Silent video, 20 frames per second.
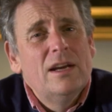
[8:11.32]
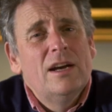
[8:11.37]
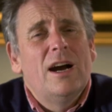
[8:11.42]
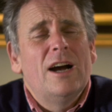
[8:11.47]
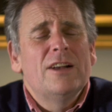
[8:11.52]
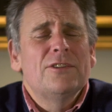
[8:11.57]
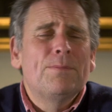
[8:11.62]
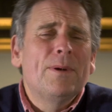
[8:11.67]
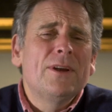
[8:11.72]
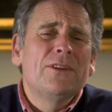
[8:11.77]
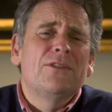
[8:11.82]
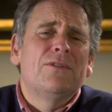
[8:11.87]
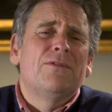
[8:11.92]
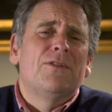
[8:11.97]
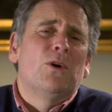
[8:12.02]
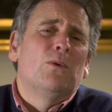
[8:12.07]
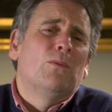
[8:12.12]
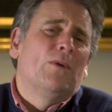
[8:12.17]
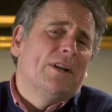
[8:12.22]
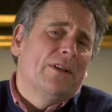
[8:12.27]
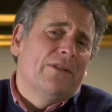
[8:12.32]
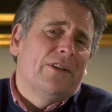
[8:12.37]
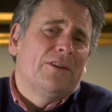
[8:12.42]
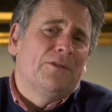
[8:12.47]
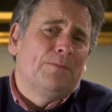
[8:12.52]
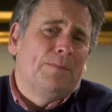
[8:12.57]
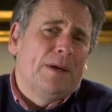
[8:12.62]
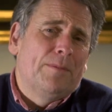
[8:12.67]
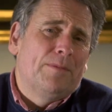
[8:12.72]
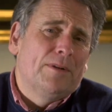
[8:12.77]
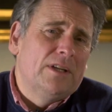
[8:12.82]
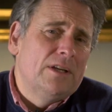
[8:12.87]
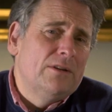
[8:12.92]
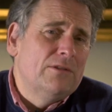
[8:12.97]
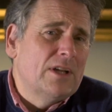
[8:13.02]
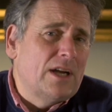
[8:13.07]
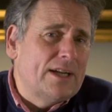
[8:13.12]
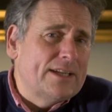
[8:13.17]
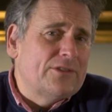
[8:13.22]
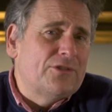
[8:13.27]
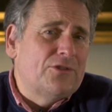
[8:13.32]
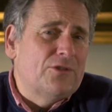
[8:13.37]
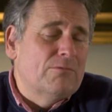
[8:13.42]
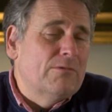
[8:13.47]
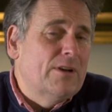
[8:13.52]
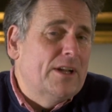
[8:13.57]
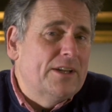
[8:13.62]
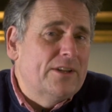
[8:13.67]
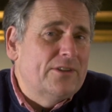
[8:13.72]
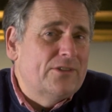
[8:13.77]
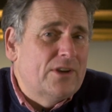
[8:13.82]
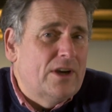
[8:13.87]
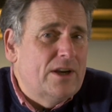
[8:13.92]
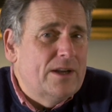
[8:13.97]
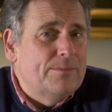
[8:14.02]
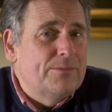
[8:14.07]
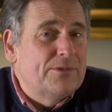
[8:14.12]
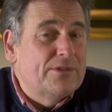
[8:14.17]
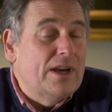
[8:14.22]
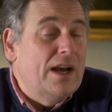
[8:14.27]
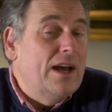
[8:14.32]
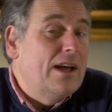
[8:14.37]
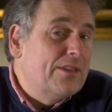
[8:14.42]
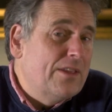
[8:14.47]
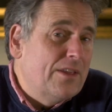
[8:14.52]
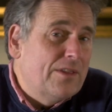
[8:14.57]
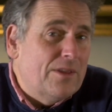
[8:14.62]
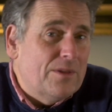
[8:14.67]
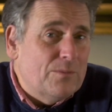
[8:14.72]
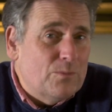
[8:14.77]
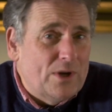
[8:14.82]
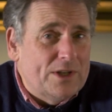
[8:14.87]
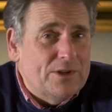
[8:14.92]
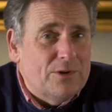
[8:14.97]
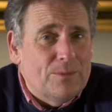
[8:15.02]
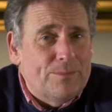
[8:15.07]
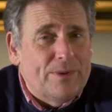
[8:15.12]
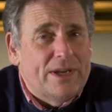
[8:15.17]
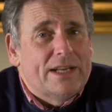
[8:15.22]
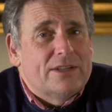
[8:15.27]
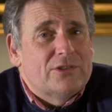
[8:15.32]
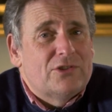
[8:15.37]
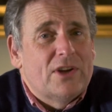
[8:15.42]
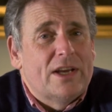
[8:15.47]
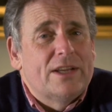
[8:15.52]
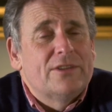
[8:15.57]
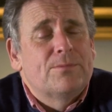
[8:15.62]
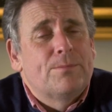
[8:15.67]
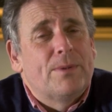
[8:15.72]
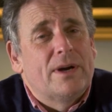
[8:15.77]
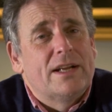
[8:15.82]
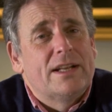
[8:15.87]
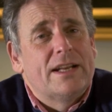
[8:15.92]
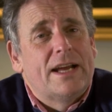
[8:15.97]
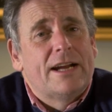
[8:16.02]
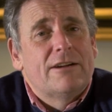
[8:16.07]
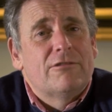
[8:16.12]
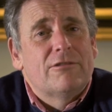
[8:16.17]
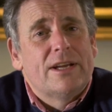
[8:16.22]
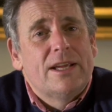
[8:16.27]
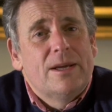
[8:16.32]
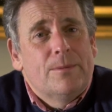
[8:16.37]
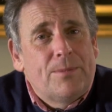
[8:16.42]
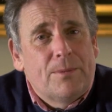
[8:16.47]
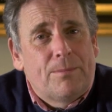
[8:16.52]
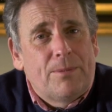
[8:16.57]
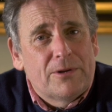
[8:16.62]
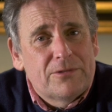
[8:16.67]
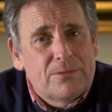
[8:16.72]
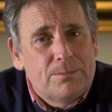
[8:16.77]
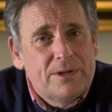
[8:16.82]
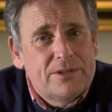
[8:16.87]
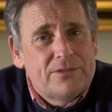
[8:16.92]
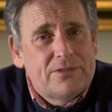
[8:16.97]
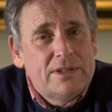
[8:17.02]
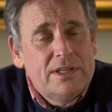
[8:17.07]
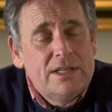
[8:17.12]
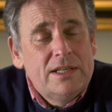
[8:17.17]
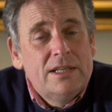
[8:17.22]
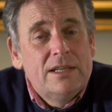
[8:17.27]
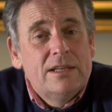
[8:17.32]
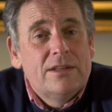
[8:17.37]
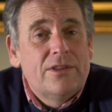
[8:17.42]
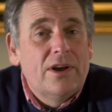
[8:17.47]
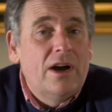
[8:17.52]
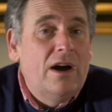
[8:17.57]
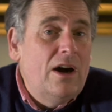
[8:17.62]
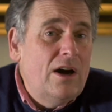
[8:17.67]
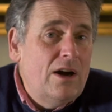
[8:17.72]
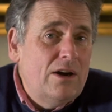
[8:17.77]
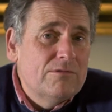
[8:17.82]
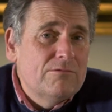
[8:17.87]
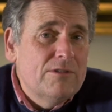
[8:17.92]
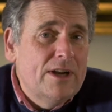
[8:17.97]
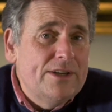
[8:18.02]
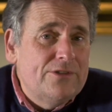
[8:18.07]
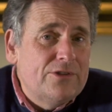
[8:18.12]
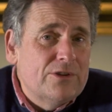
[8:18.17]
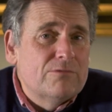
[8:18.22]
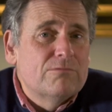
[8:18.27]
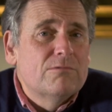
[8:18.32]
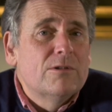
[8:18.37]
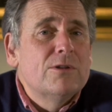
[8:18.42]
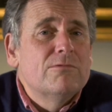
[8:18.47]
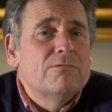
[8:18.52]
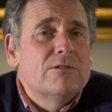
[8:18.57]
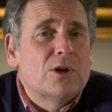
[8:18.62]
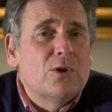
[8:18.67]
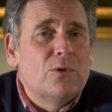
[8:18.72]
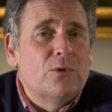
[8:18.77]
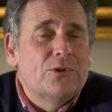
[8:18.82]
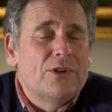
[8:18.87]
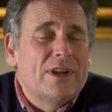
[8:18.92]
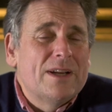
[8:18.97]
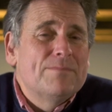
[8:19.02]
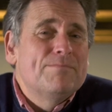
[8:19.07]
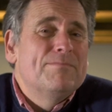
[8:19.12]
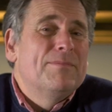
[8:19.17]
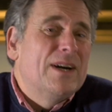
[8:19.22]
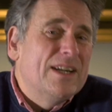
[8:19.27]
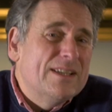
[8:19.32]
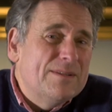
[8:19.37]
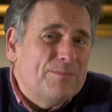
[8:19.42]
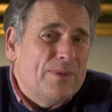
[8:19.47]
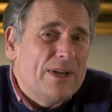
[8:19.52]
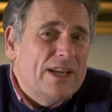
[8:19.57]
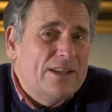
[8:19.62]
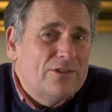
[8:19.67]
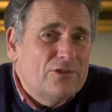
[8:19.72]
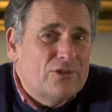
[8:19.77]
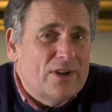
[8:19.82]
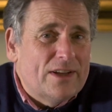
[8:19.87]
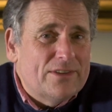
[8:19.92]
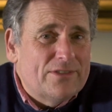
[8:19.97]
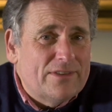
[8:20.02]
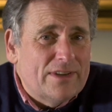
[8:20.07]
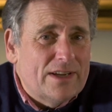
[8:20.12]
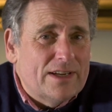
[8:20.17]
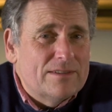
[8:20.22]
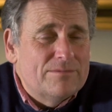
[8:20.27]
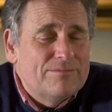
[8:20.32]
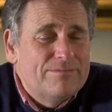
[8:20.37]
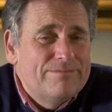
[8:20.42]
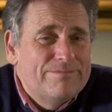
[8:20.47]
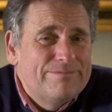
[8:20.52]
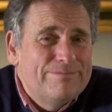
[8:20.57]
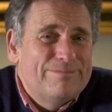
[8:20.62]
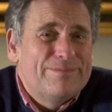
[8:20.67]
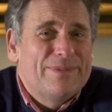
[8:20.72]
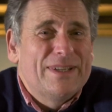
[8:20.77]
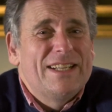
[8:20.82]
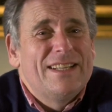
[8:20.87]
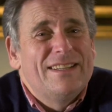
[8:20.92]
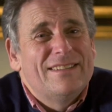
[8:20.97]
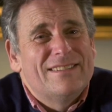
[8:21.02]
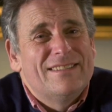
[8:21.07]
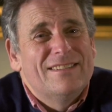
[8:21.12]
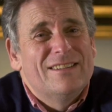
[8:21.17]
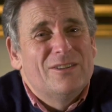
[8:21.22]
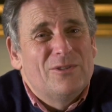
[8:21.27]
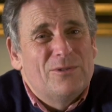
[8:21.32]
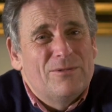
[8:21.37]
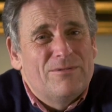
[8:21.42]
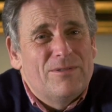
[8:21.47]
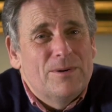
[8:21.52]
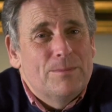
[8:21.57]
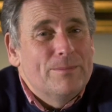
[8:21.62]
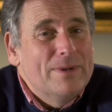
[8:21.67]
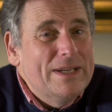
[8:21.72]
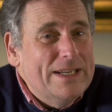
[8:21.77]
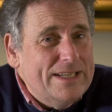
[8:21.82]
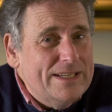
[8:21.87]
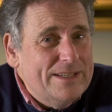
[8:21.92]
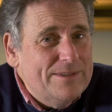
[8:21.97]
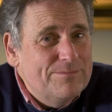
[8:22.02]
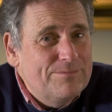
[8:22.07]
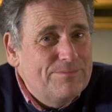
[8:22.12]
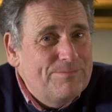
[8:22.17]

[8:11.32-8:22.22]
I suppose if you're one of those people who likes to run at times other than when you're being chased by an angry hippopotamus, the heart rate and route recording might be interesting, but it's not for me.